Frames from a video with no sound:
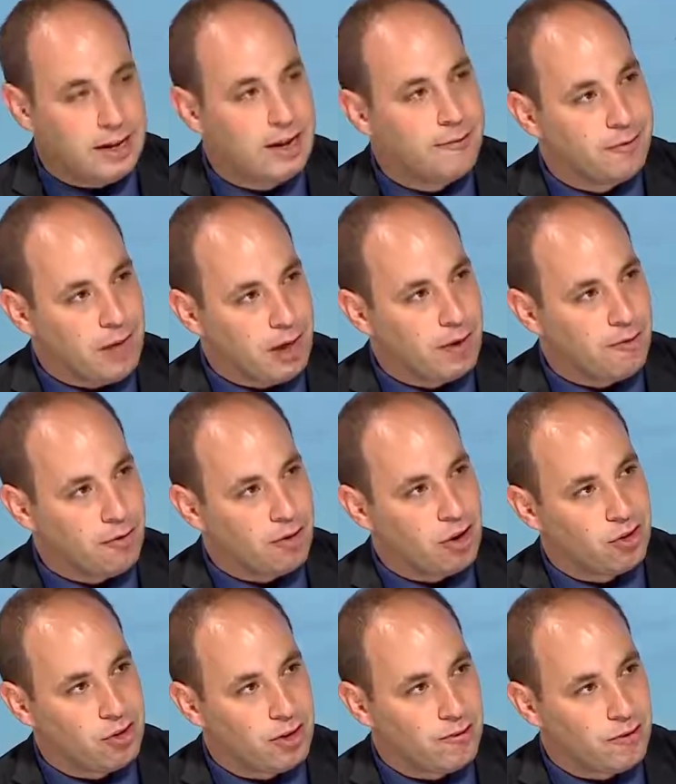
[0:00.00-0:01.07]
If
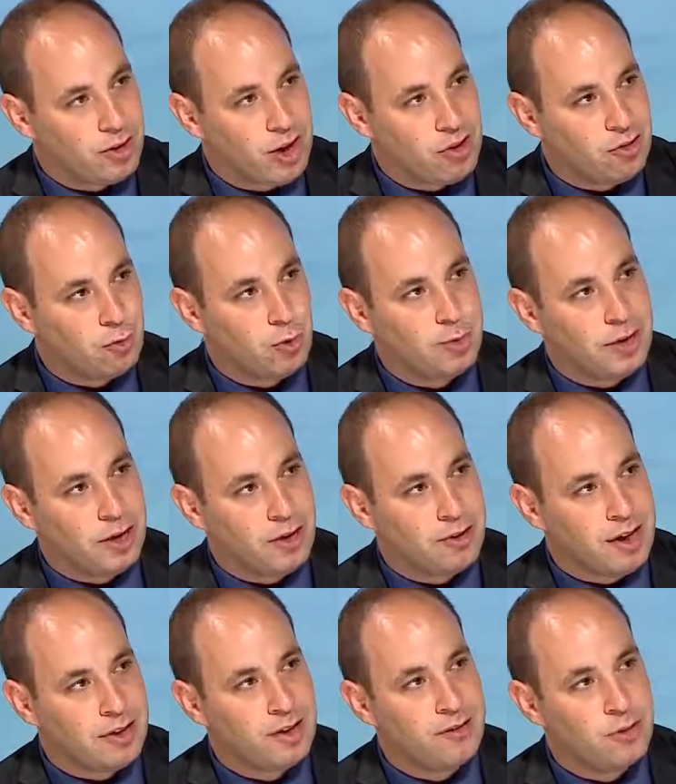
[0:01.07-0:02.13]
such an invitation would be
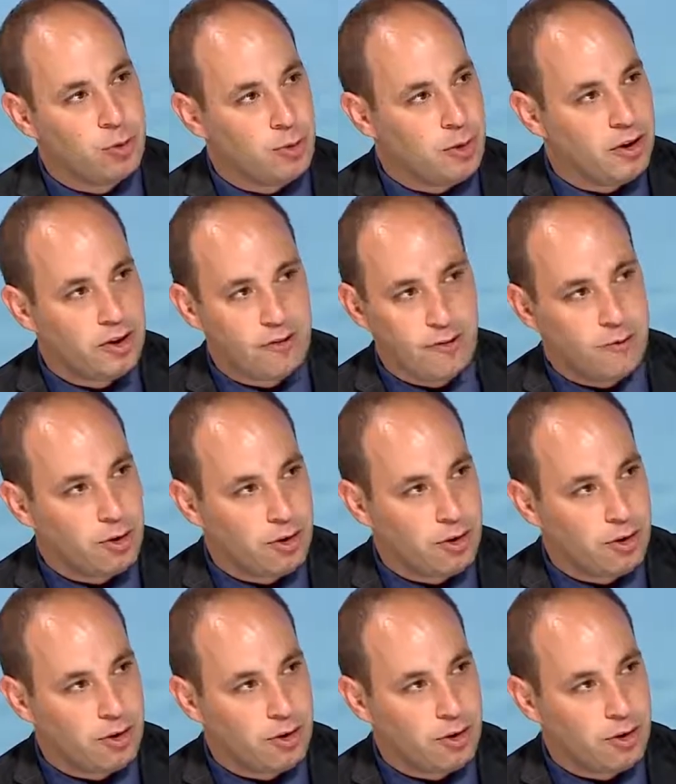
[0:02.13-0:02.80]
extended to, for